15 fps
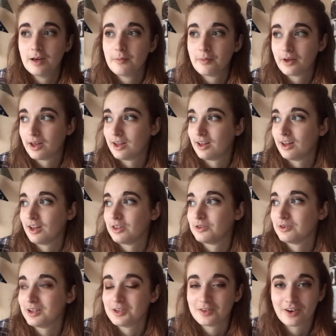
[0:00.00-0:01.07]
but I
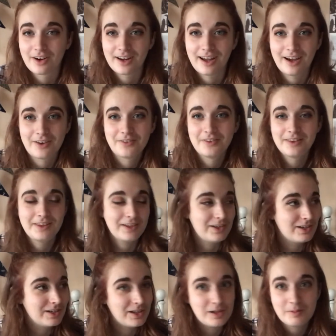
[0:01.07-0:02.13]
thought I'd try it out with
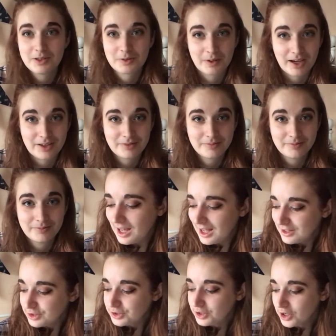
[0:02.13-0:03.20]
YouTube as well.
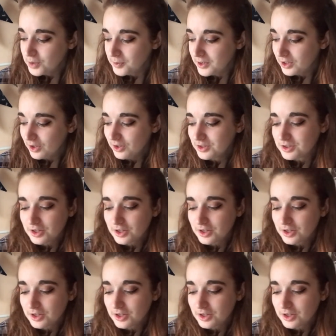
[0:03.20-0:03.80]
And so because